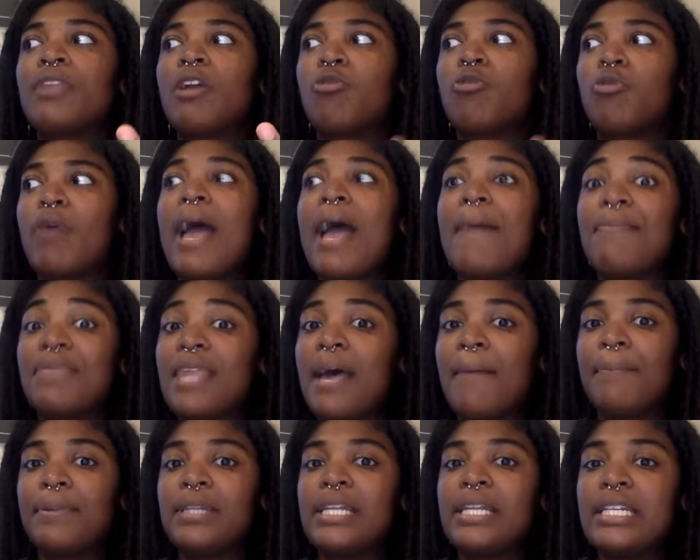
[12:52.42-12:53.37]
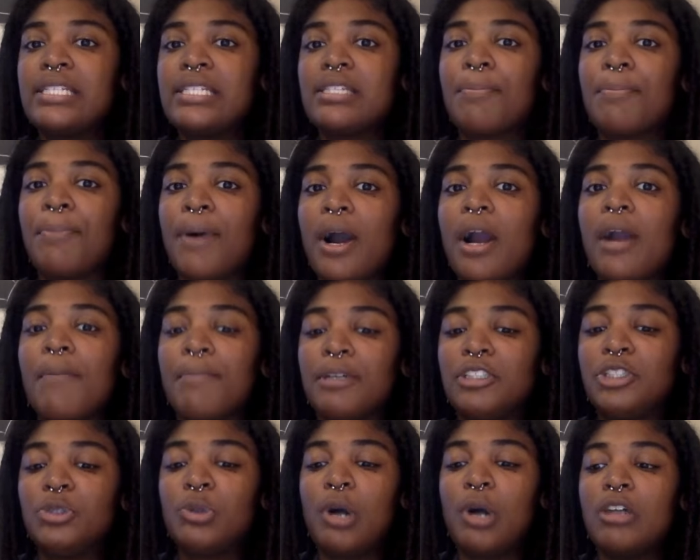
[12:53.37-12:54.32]
rap that plays a part
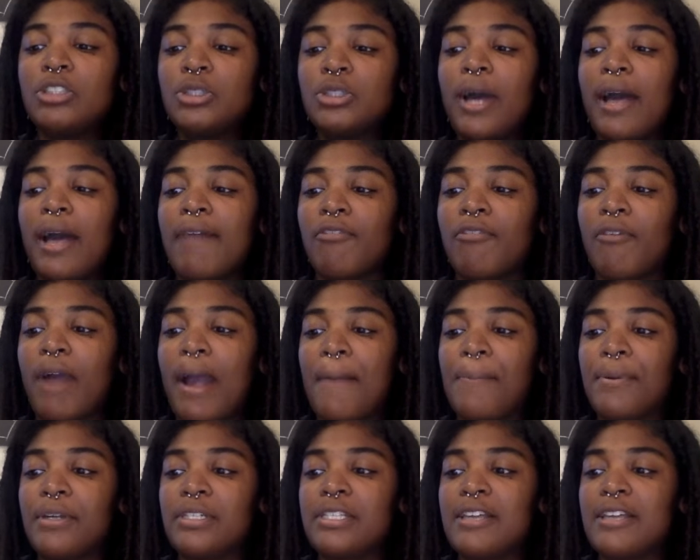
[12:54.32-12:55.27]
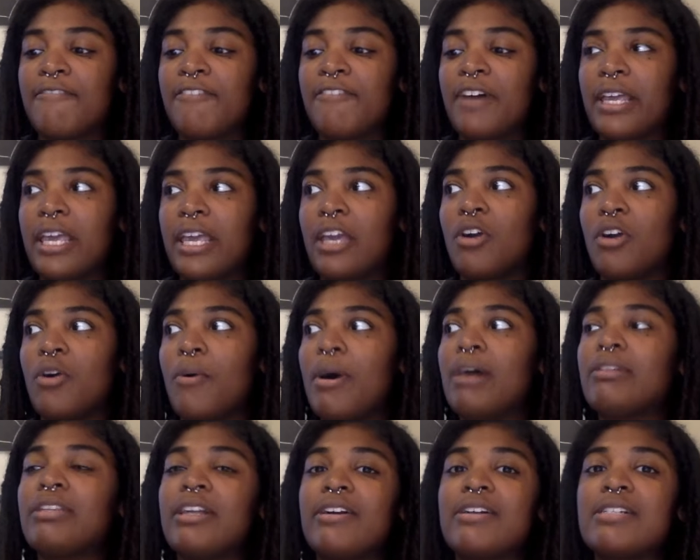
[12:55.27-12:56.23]
but you also have rappers that fucking go
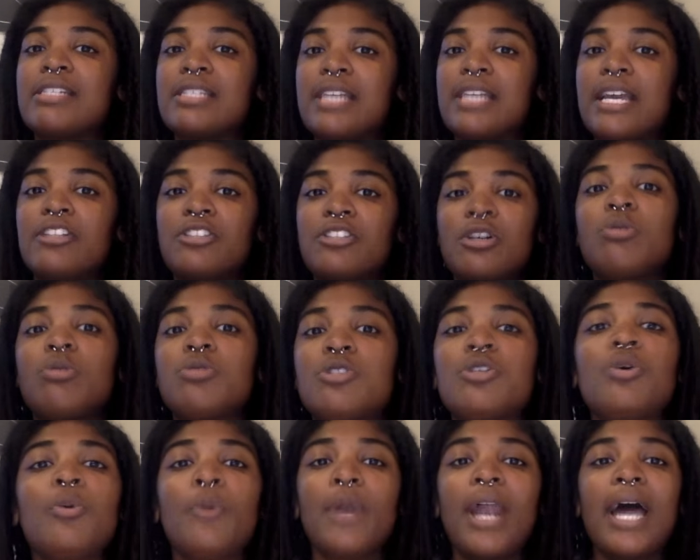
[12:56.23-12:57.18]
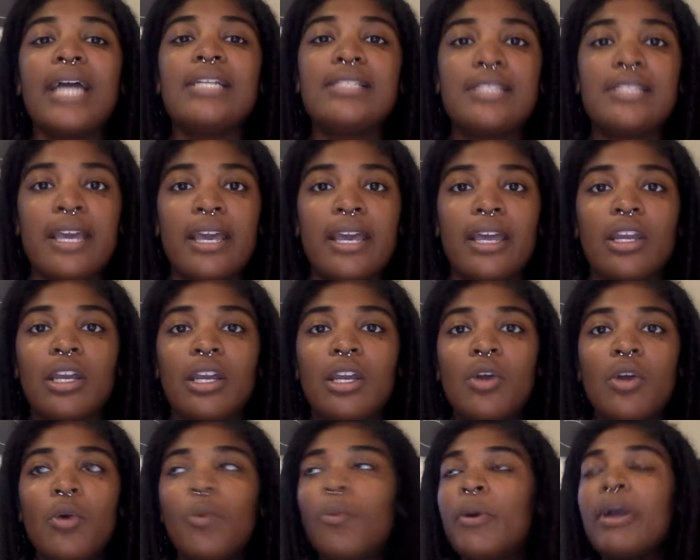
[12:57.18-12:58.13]
out there and say don't do what I did
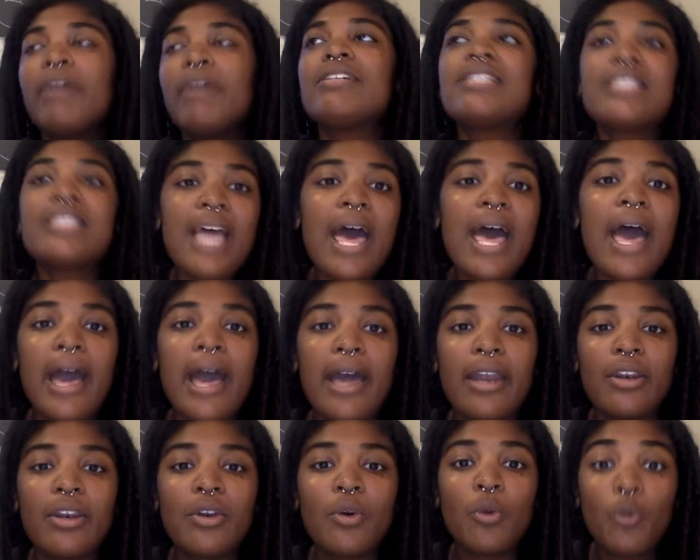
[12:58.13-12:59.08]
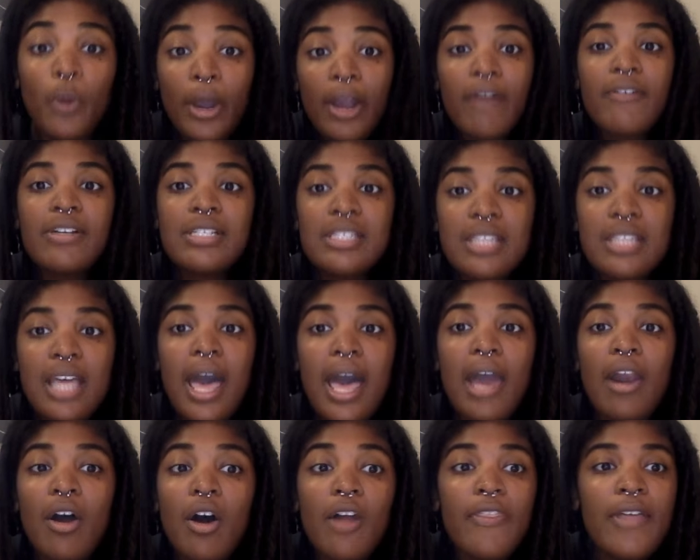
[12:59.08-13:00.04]
where is that where is
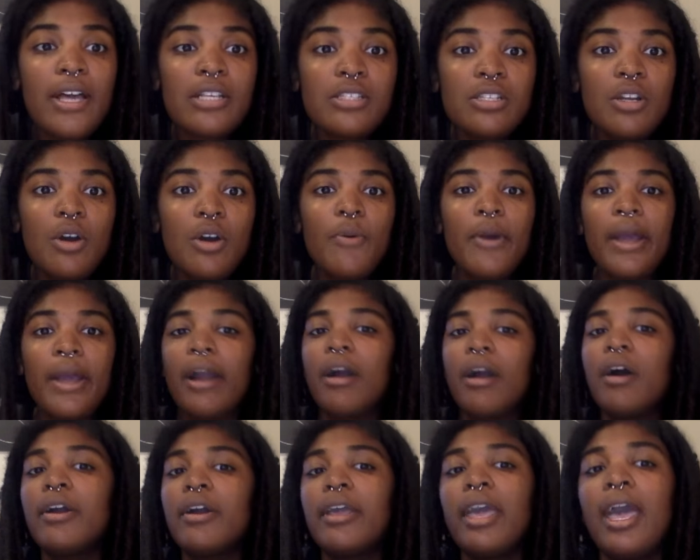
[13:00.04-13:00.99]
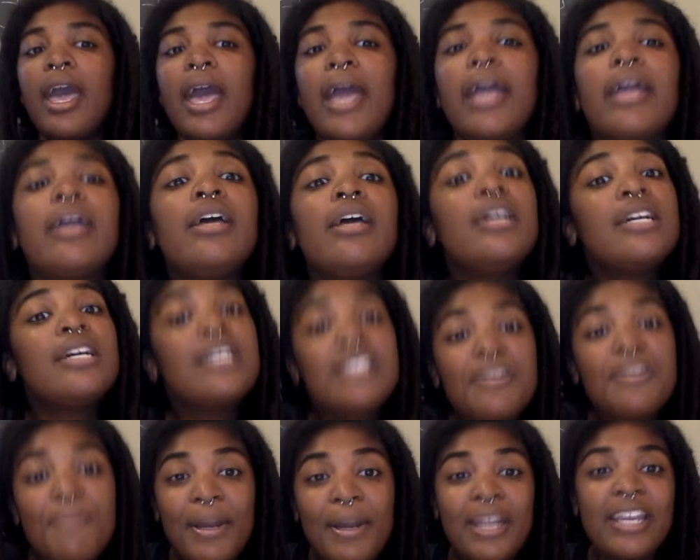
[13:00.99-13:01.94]
that oh that's nowhere okay
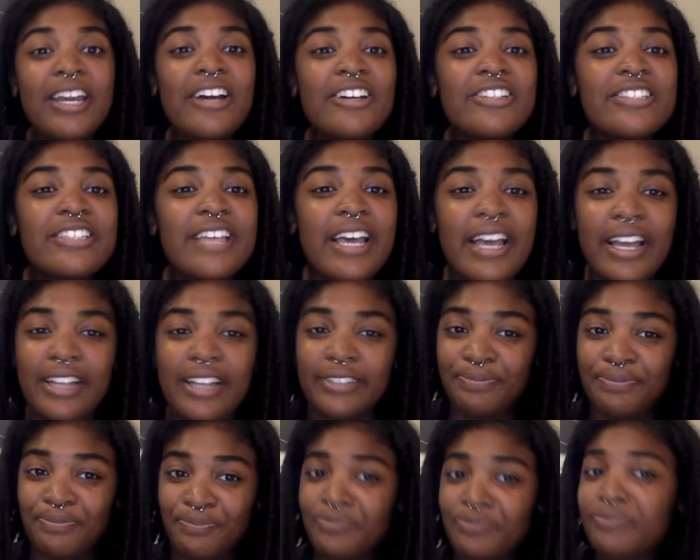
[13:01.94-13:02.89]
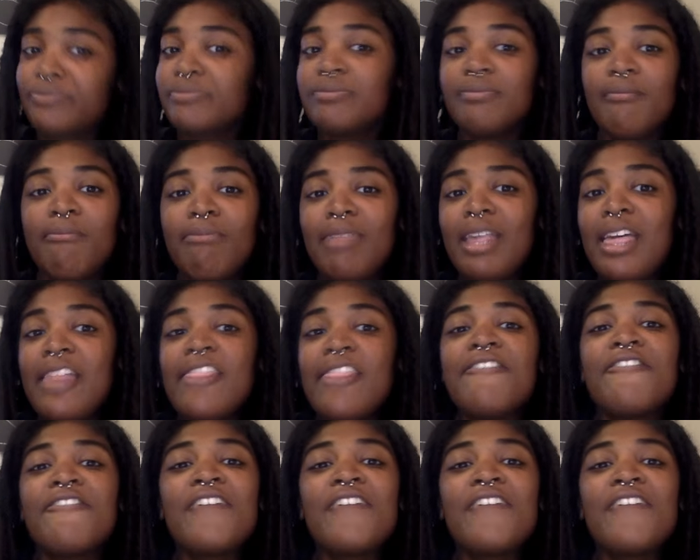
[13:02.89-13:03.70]
somebody else said the